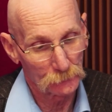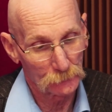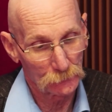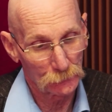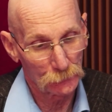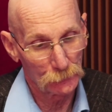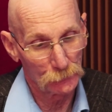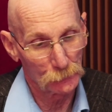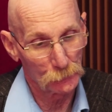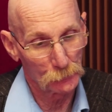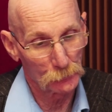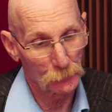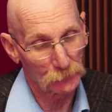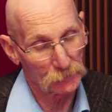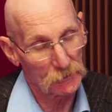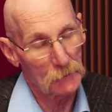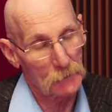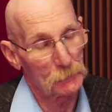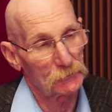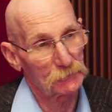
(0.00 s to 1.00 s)
to put
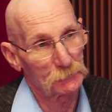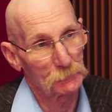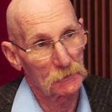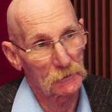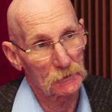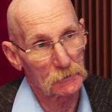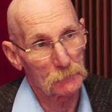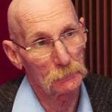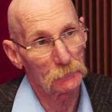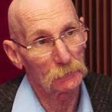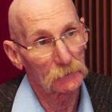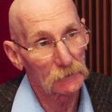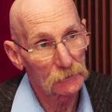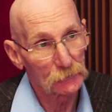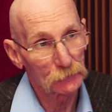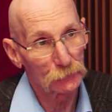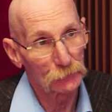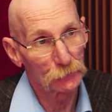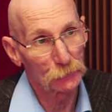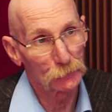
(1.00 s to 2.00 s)
that much money
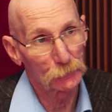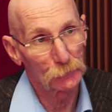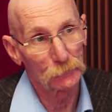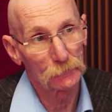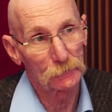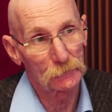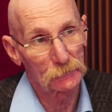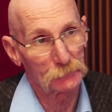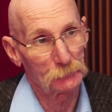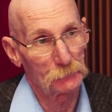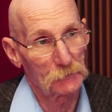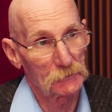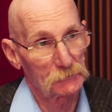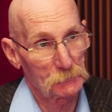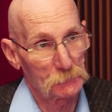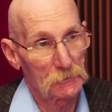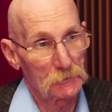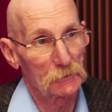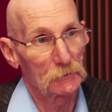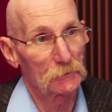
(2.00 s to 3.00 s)
into this Best
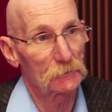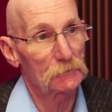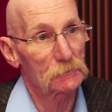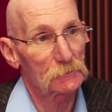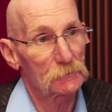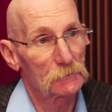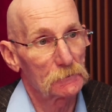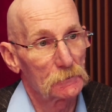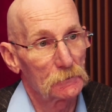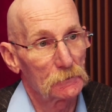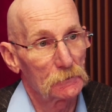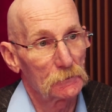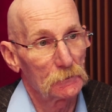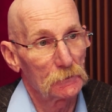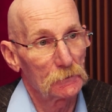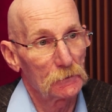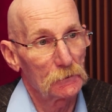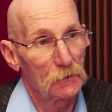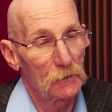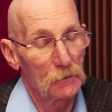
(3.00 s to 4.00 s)
Beginnings,
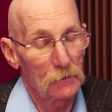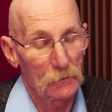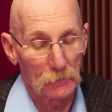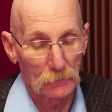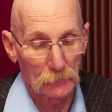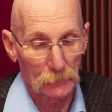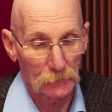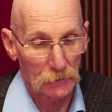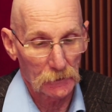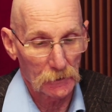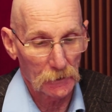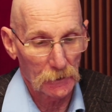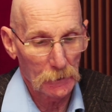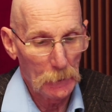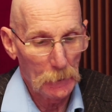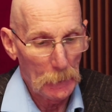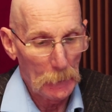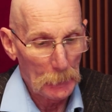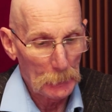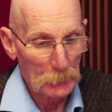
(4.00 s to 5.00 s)
okay,
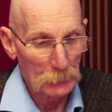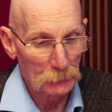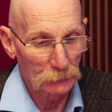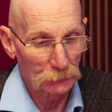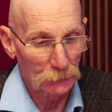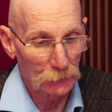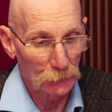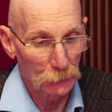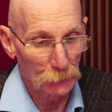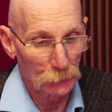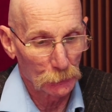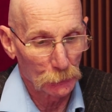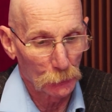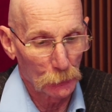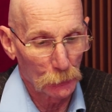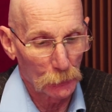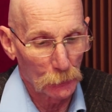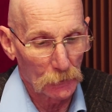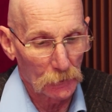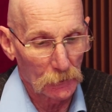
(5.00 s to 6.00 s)
to
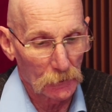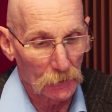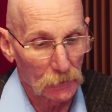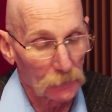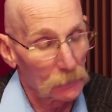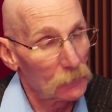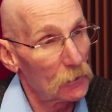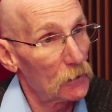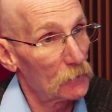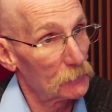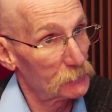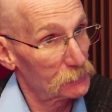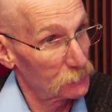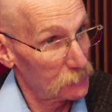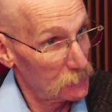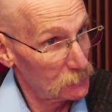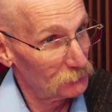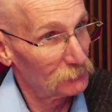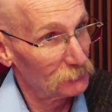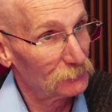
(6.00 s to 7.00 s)

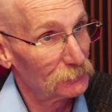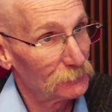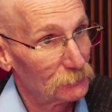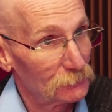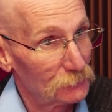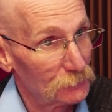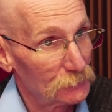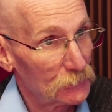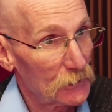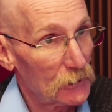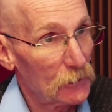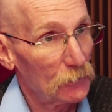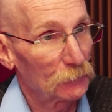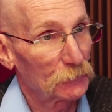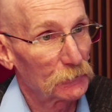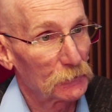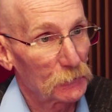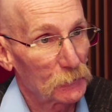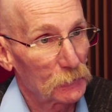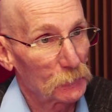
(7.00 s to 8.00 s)
offset
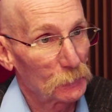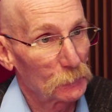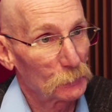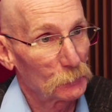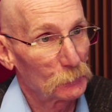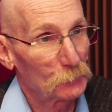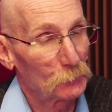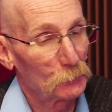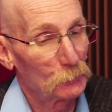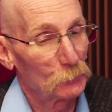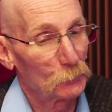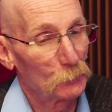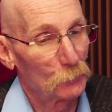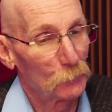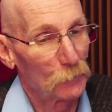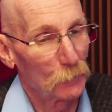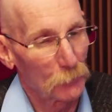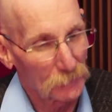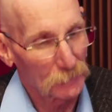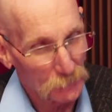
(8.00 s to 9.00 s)
childcare.
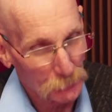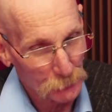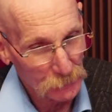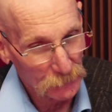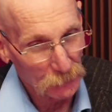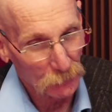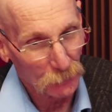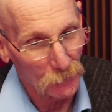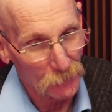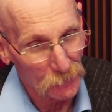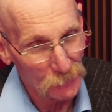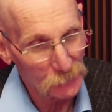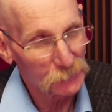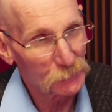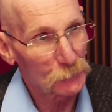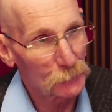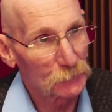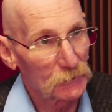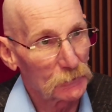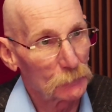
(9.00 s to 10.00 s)
Well, what the bill
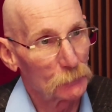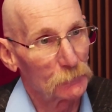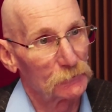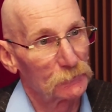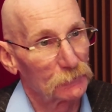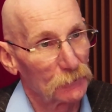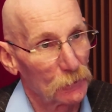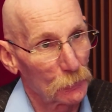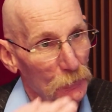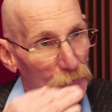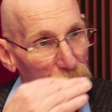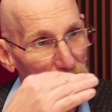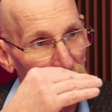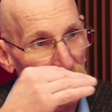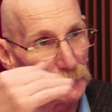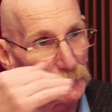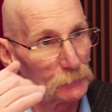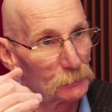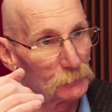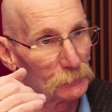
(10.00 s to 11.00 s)
also did was lower
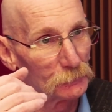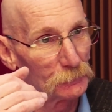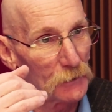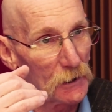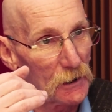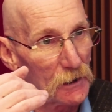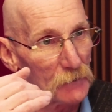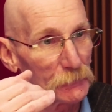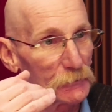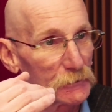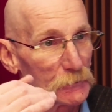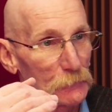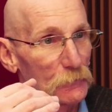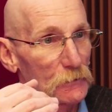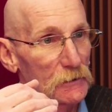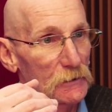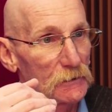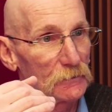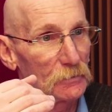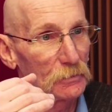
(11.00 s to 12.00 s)
that poverty
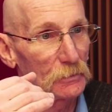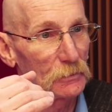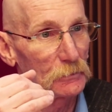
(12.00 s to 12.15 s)
rate